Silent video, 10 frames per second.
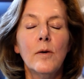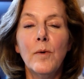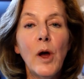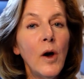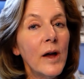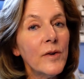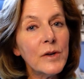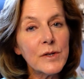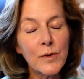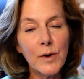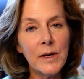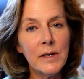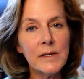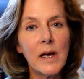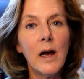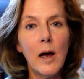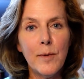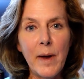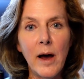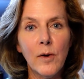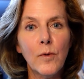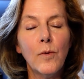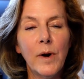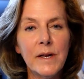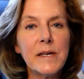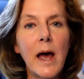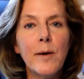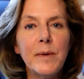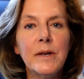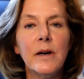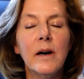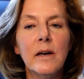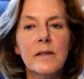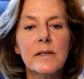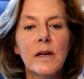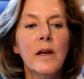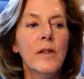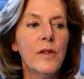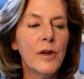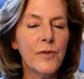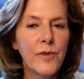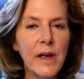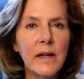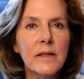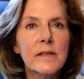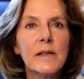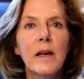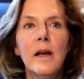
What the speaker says: We all have our stories about what has happened to us, the events,